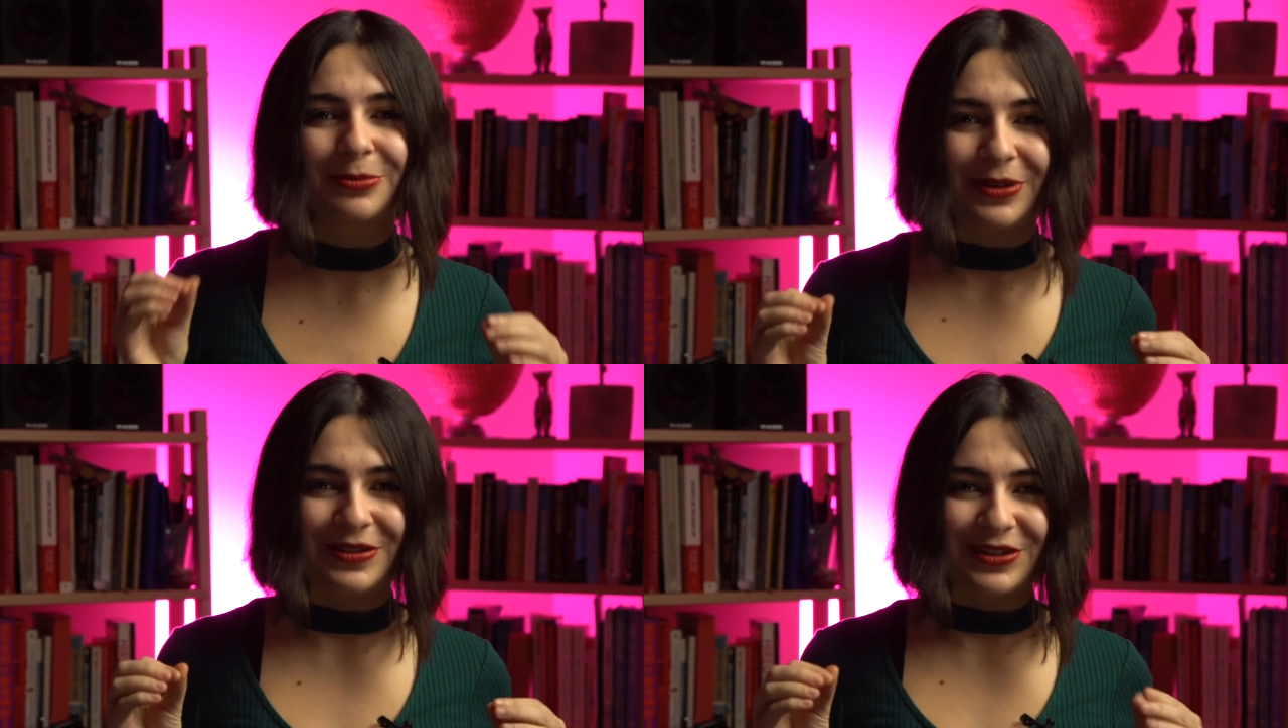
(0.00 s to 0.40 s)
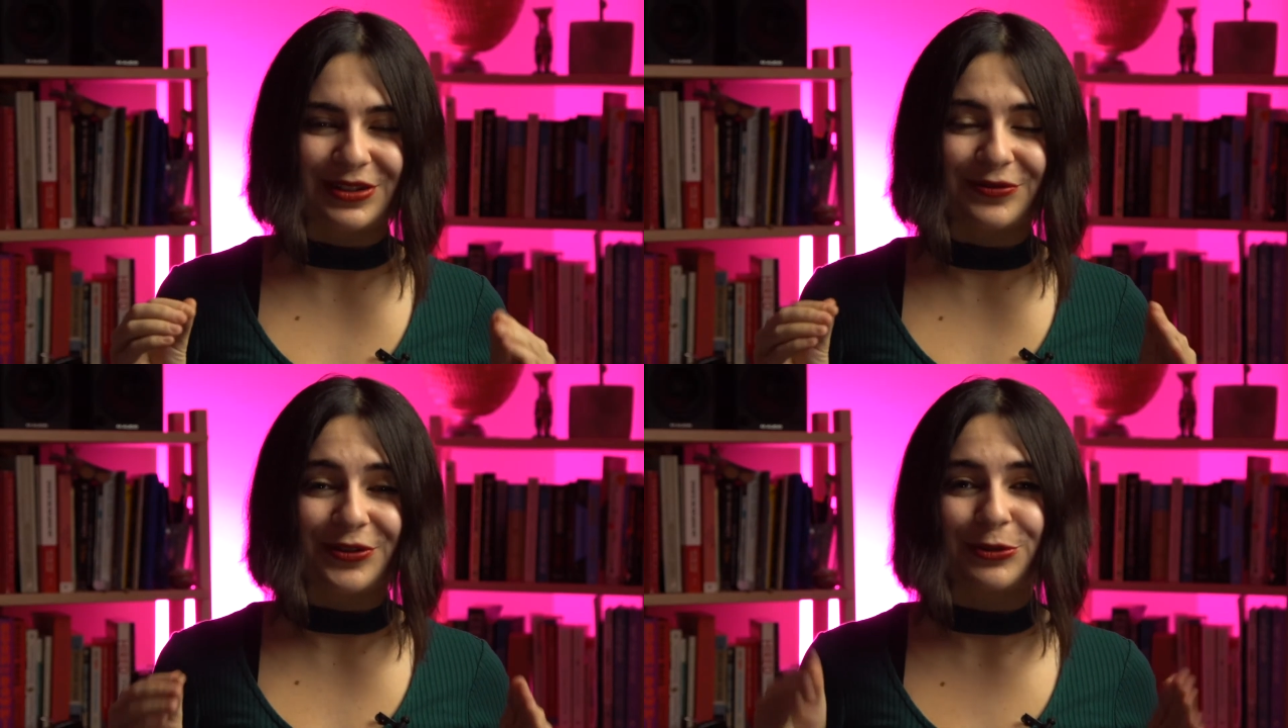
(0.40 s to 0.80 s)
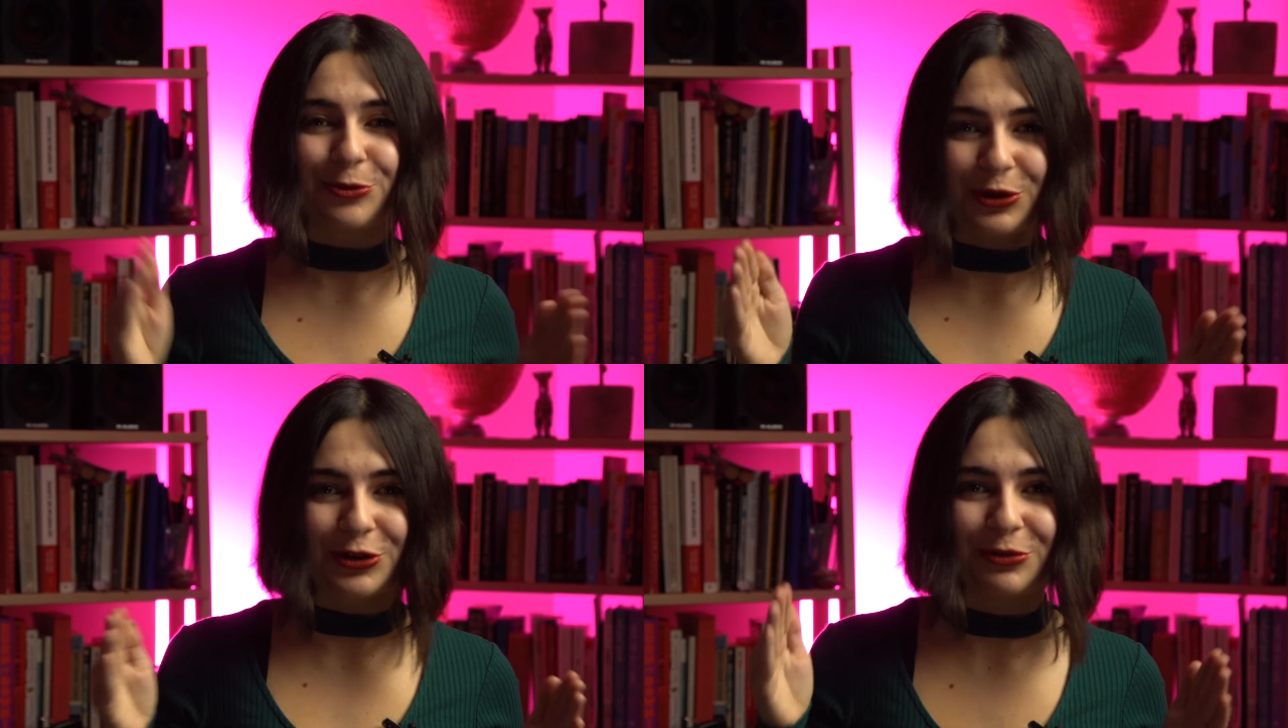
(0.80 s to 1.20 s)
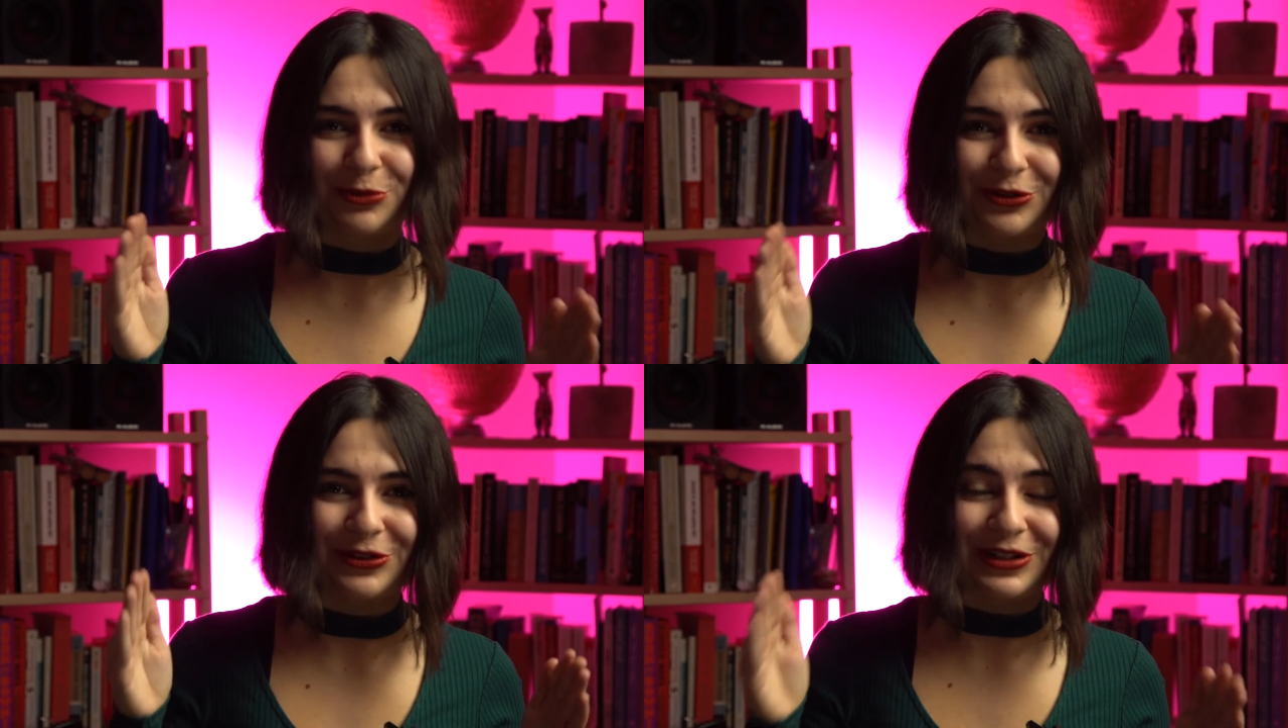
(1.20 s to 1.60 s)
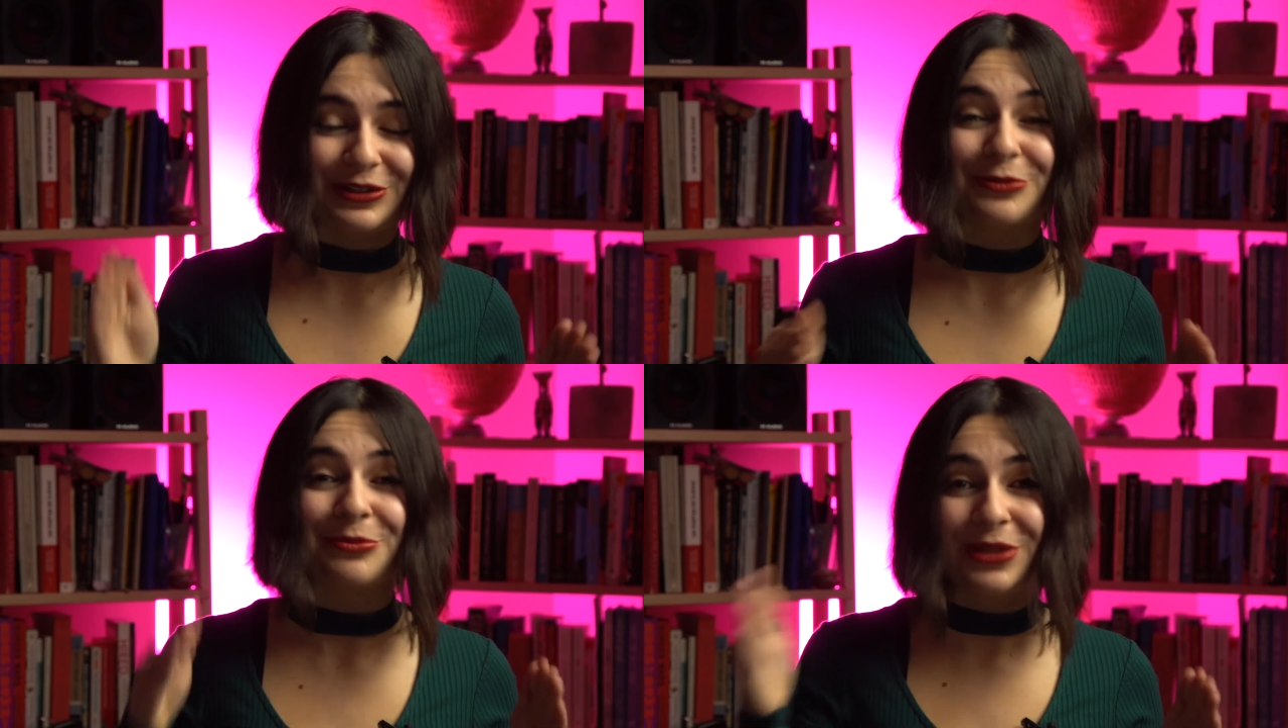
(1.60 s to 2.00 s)
places for the queer community
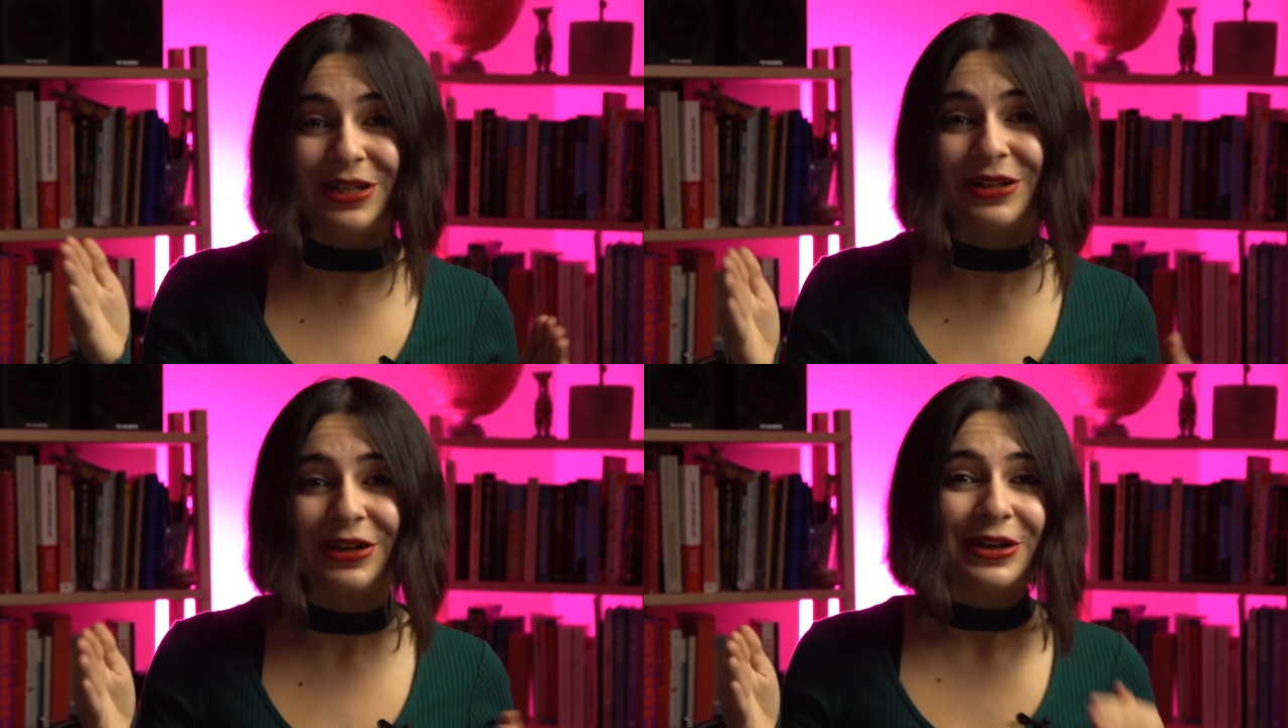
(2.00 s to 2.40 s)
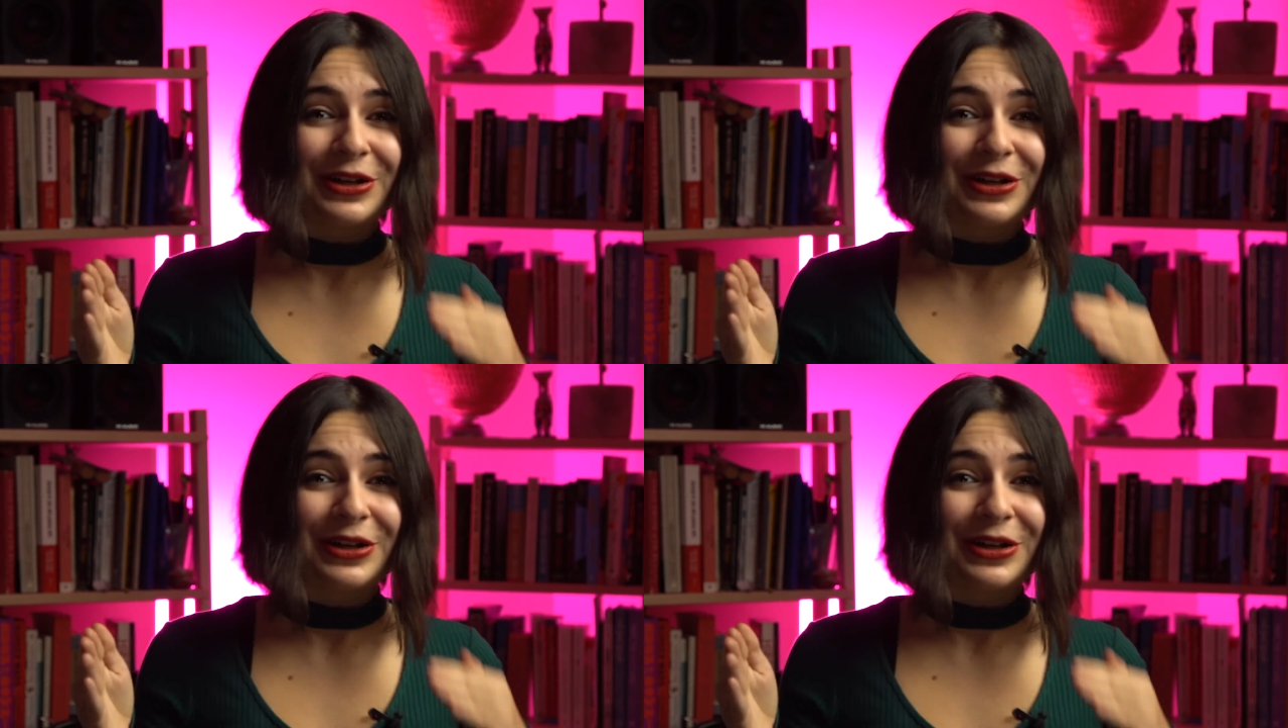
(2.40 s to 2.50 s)
to meet,